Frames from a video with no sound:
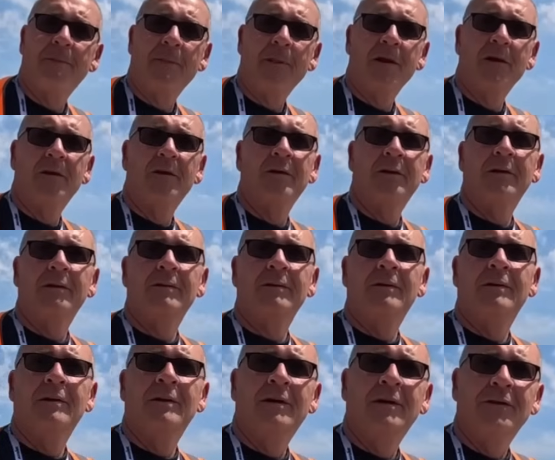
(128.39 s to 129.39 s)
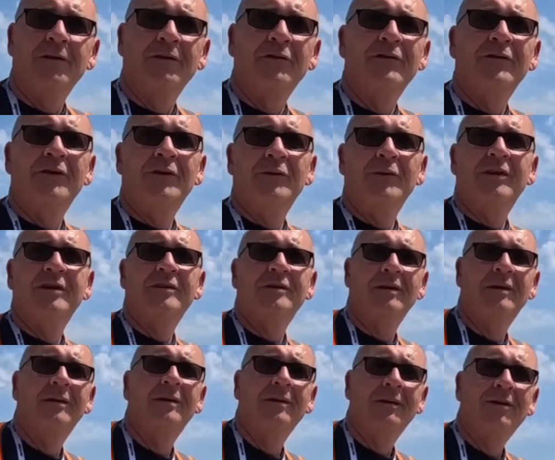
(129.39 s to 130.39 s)
So they're a newish
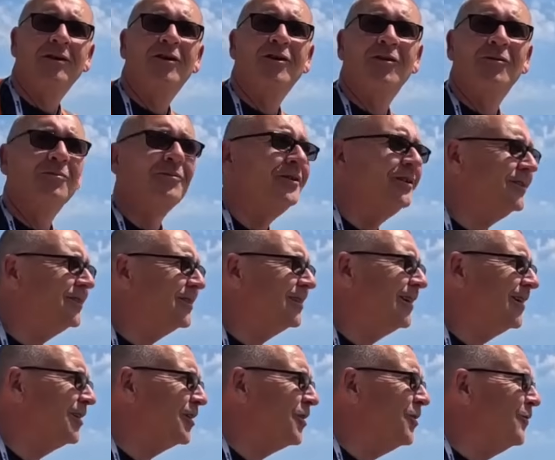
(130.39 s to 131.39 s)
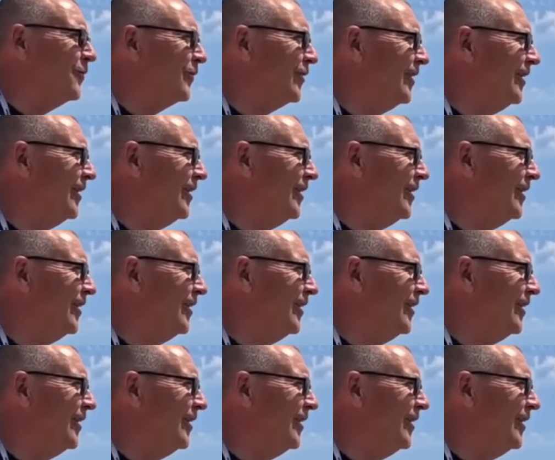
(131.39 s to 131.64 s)
company to take over.